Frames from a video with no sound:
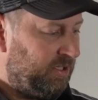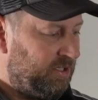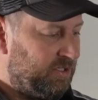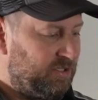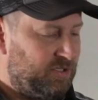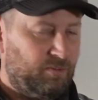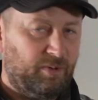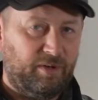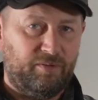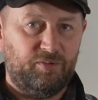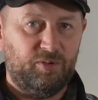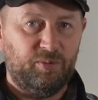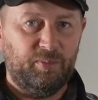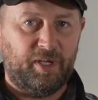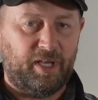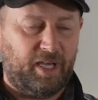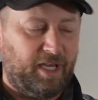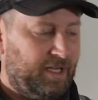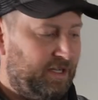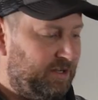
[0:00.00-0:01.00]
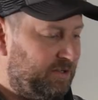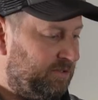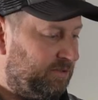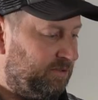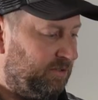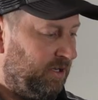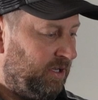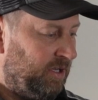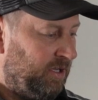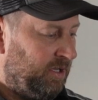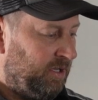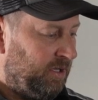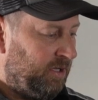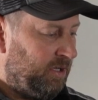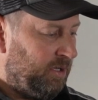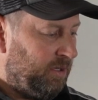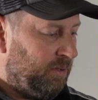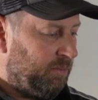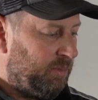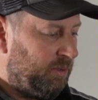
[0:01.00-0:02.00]
So we're full mechanical,
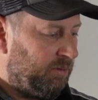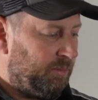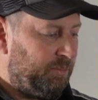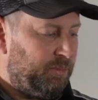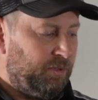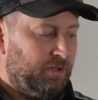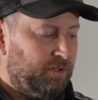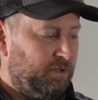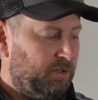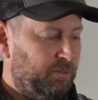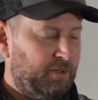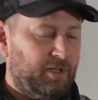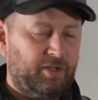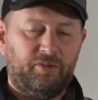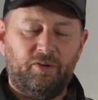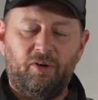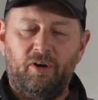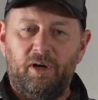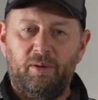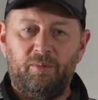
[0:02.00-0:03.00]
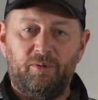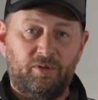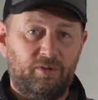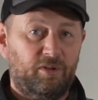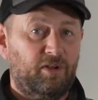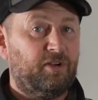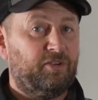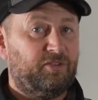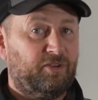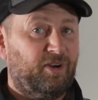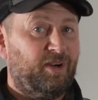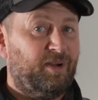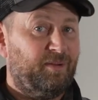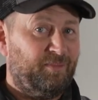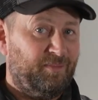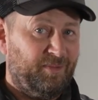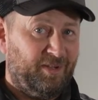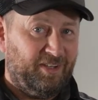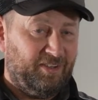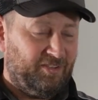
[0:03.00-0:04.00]
but we put a little bit of time, or a lot of time,
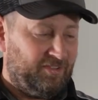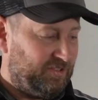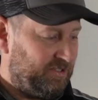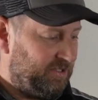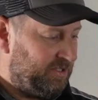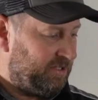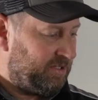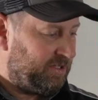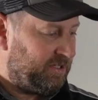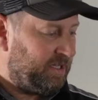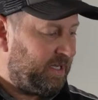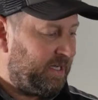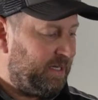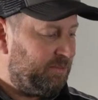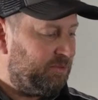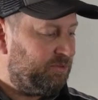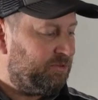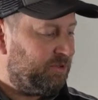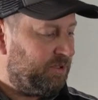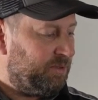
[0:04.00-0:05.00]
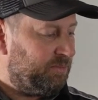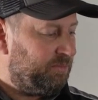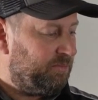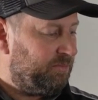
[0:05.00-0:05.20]
into the cable drum.